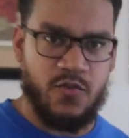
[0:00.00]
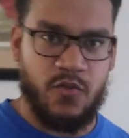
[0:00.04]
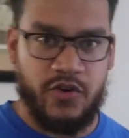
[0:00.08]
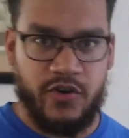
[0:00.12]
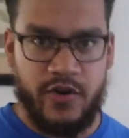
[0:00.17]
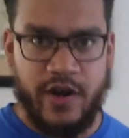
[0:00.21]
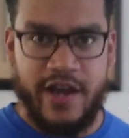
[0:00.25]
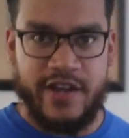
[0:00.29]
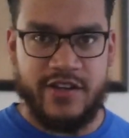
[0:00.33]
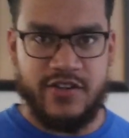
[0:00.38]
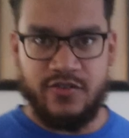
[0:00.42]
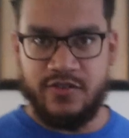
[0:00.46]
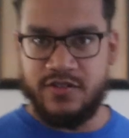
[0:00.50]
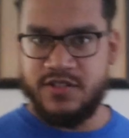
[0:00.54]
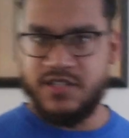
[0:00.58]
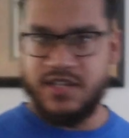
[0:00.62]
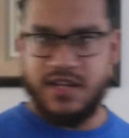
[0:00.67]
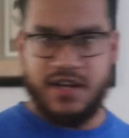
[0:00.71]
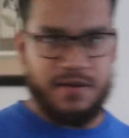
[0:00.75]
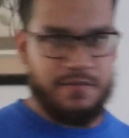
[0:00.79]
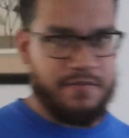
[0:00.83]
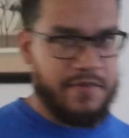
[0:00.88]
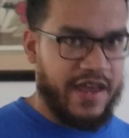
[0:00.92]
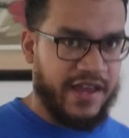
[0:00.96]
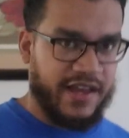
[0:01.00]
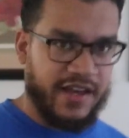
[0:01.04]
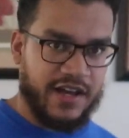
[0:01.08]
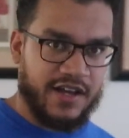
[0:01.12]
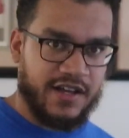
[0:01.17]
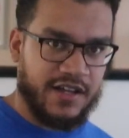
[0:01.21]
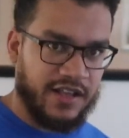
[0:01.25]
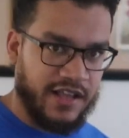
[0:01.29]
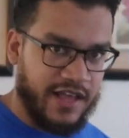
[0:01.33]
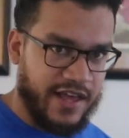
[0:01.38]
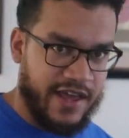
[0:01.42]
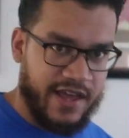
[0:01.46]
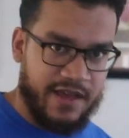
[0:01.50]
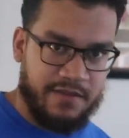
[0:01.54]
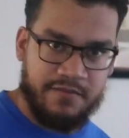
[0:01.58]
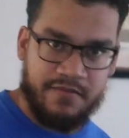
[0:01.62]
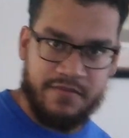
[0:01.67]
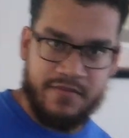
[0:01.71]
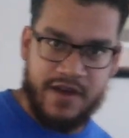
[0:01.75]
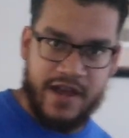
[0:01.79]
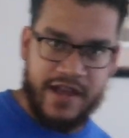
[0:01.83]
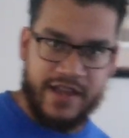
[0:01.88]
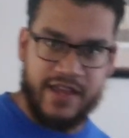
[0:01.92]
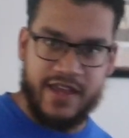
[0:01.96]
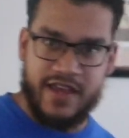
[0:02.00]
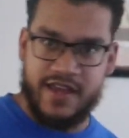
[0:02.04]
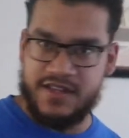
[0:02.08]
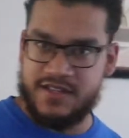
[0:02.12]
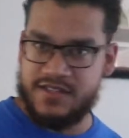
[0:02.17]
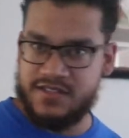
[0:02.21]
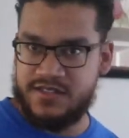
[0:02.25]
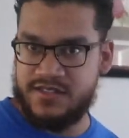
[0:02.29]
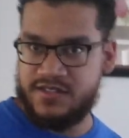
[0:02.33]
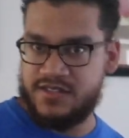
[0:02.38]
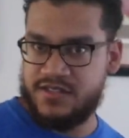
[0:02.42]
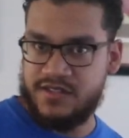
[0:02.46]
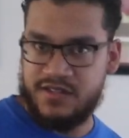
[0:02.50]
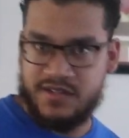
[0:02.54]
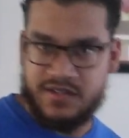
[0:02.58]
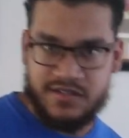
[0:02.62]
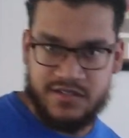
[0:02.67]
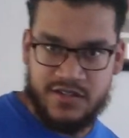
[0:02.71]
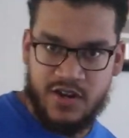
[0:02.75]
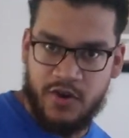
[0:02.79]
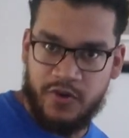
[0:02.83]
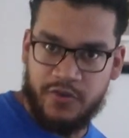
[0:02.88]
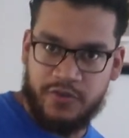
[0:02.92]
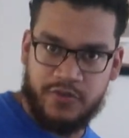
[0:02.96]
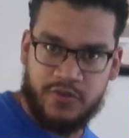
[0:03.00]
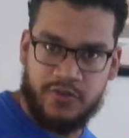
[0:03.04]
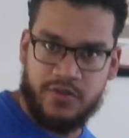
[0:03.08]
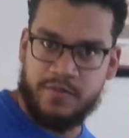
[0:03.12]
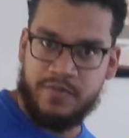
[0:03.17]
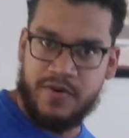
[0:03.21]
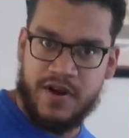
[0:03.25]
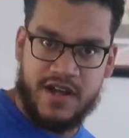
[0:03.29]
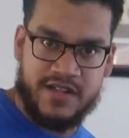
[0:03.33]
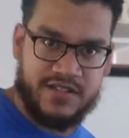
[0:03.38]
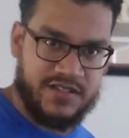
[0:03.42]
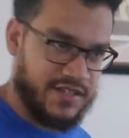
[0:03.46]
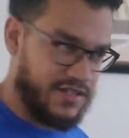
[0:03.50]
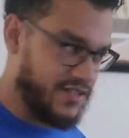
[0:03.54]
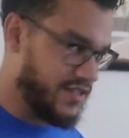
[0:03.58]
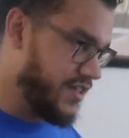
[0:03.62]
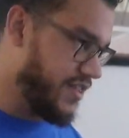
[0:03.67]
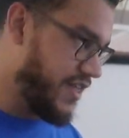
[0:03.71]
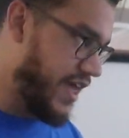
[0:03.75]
what do I do to report- make a claim? I guess go through the process of